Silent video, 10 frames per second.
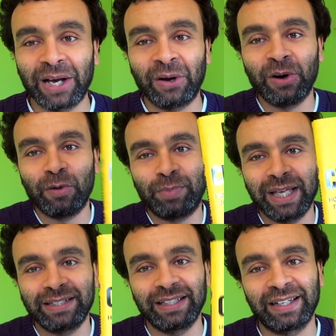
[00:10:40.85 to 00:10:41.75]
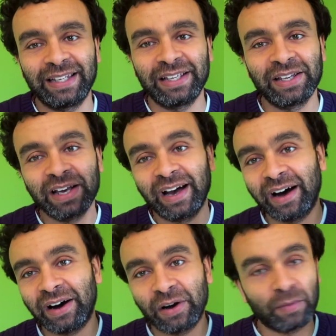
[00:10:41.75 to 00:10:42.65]
and I got basically
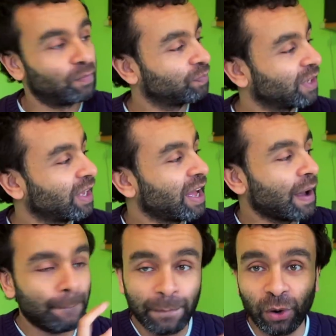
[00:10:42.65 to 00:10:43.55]
a